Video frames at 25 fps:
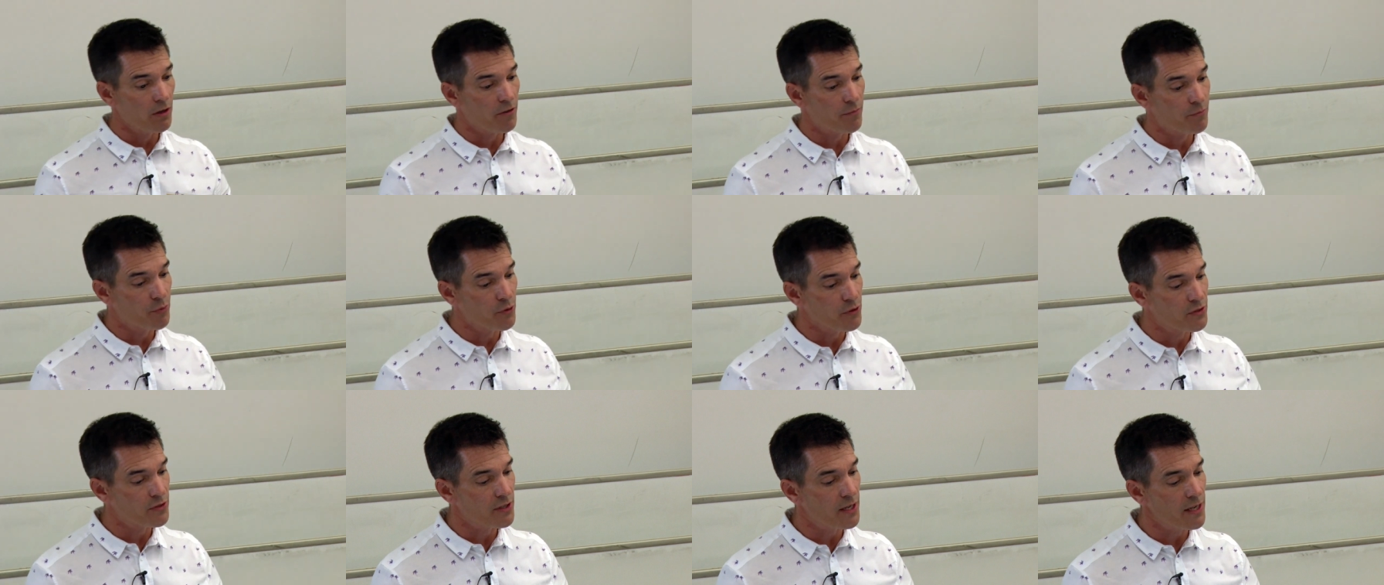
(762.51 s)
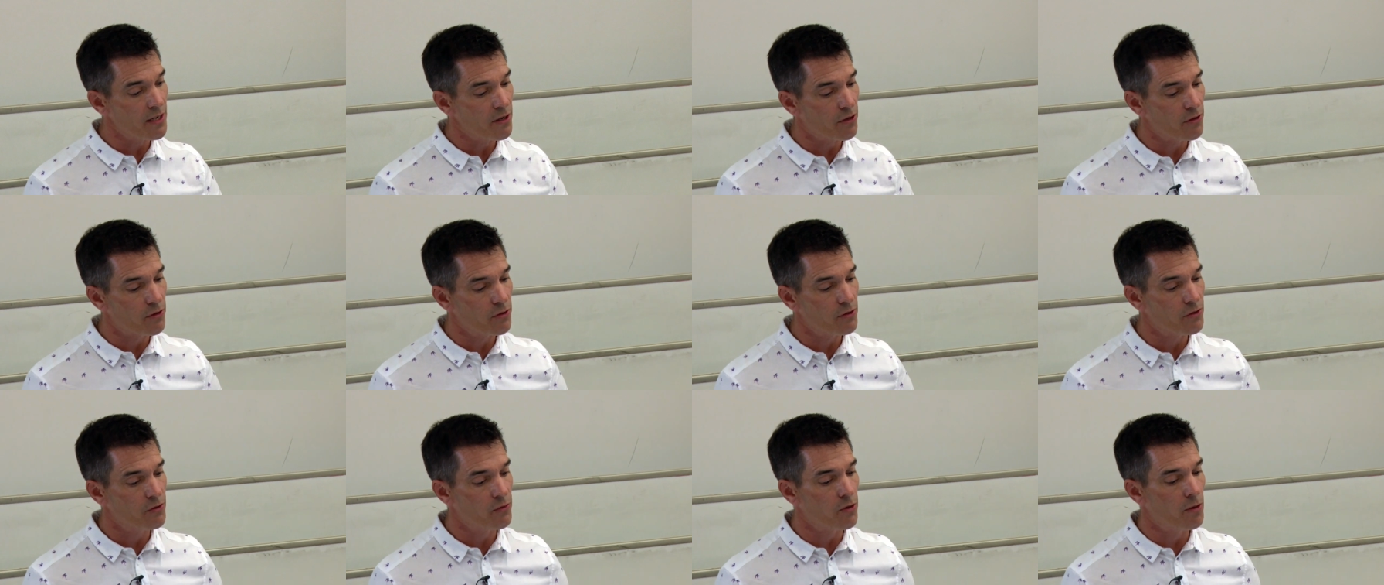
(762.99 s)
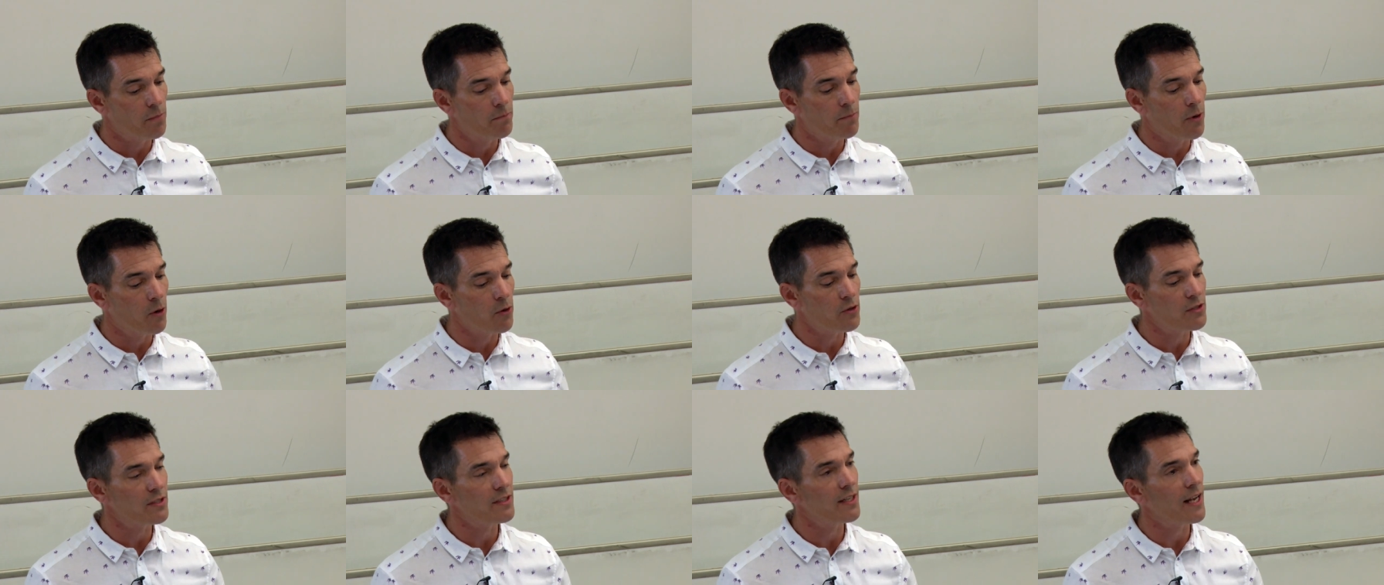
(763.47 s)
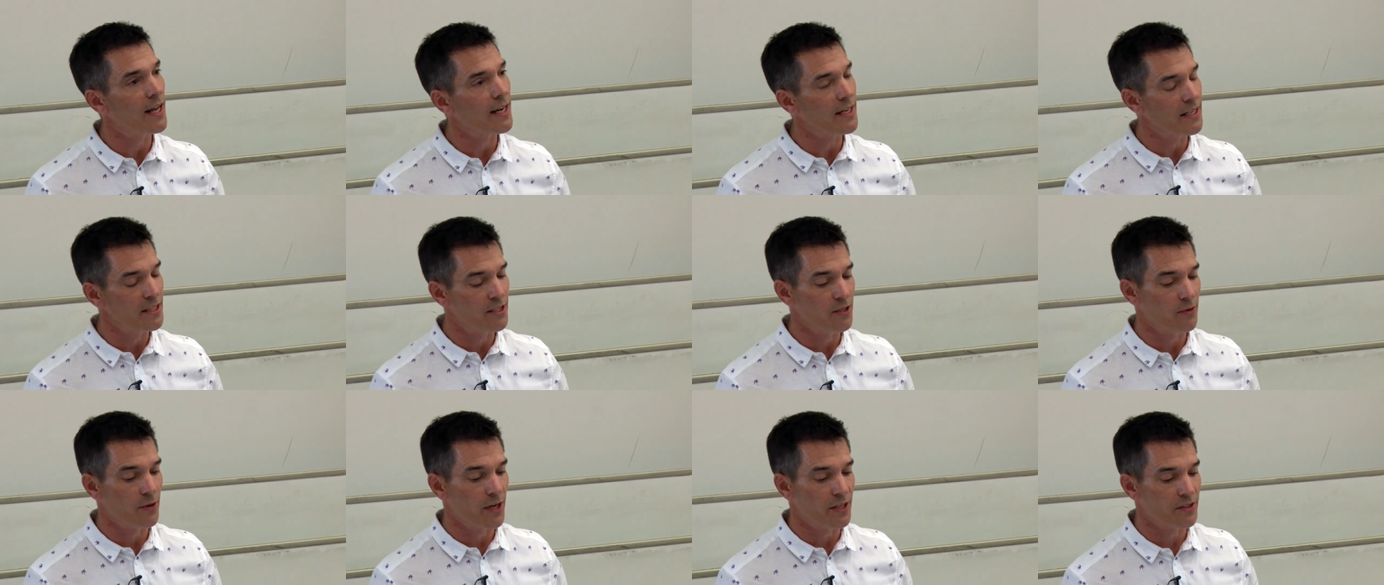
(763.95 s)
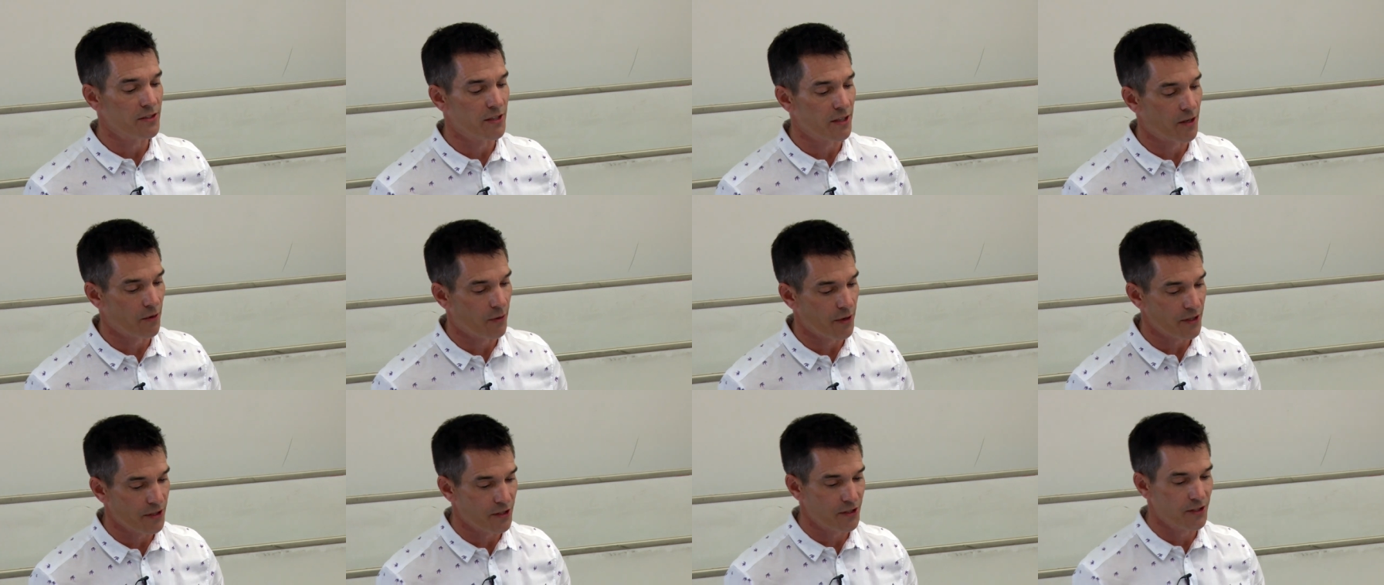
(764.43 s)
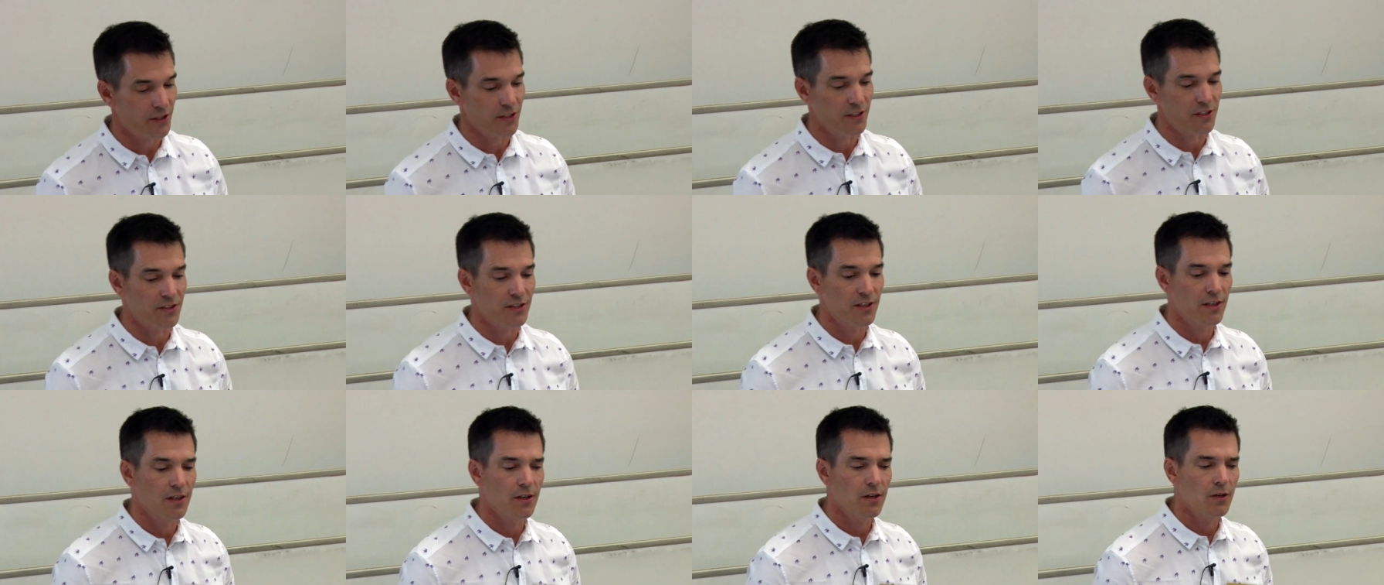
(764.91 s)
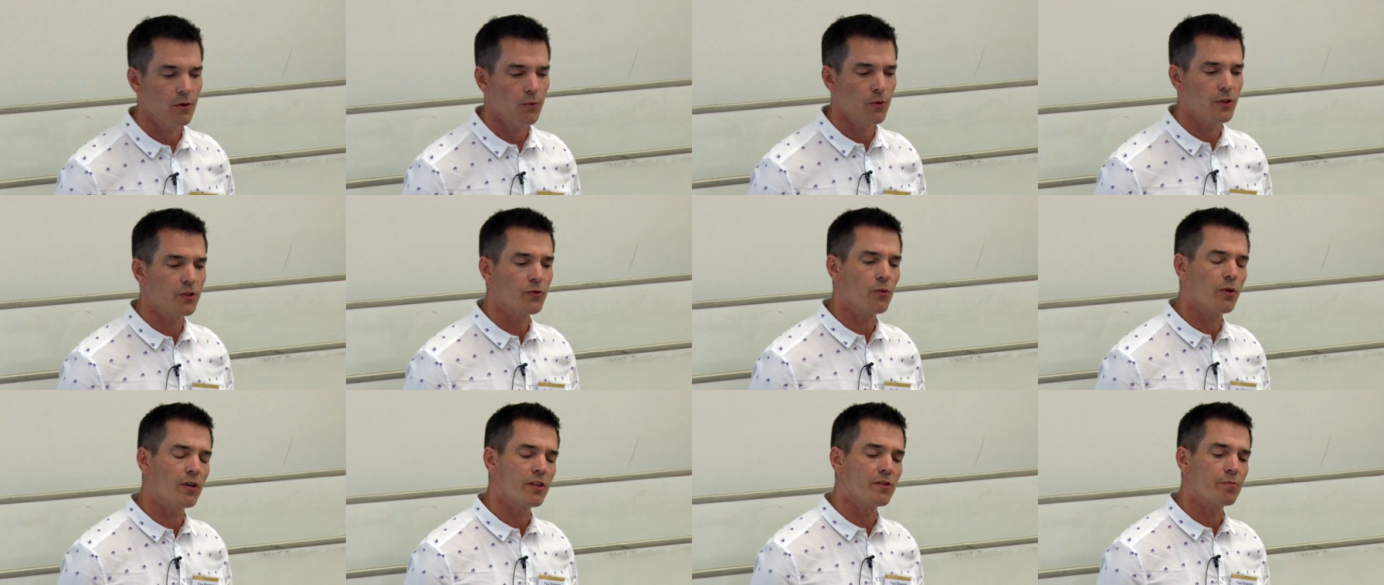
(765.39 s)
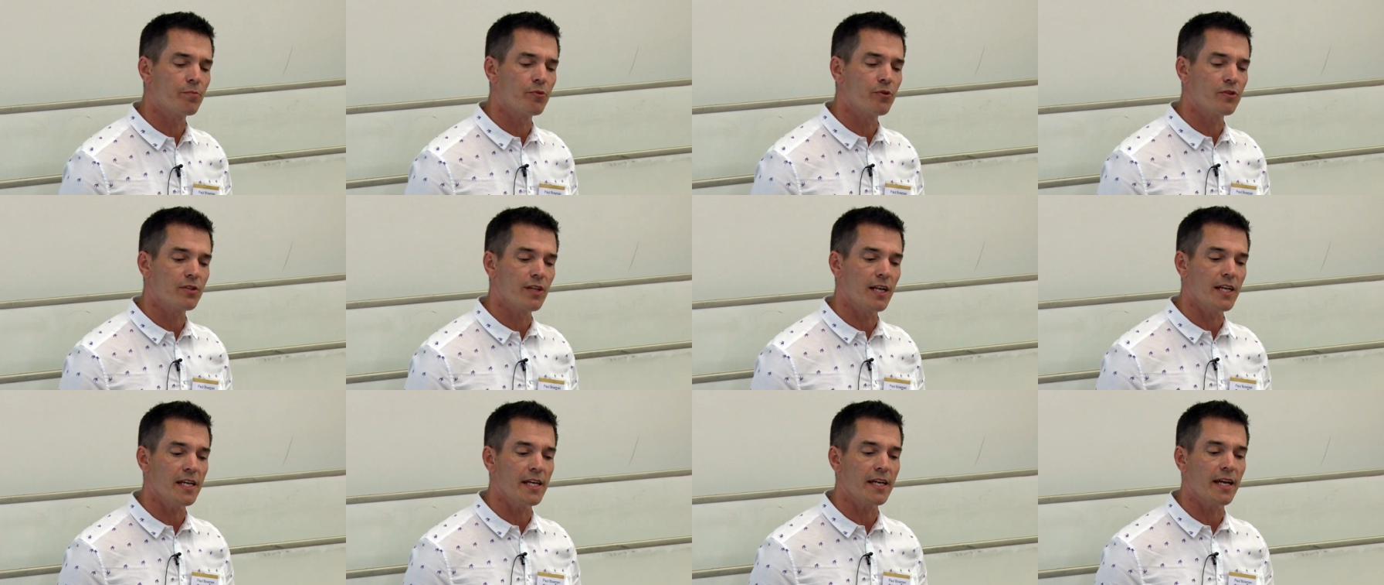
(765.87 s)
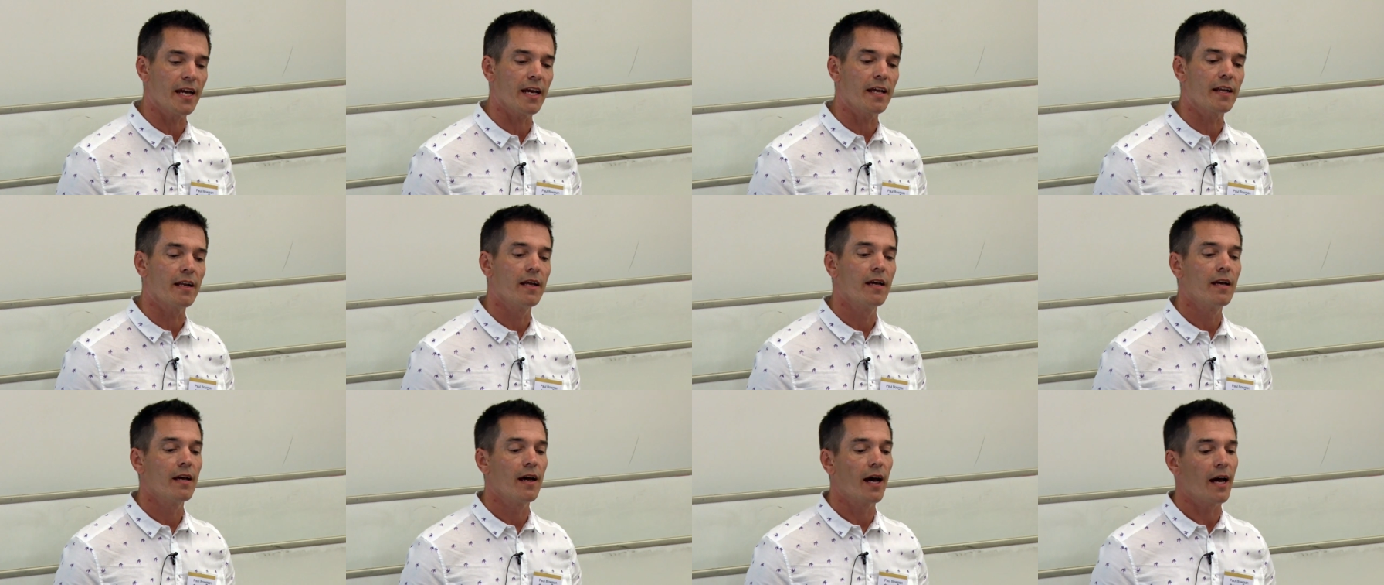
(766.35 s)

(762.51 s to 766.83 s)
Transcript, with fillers: of Bruce Lee are those who are most likely to ask the questions, which one is Bruce Lee again?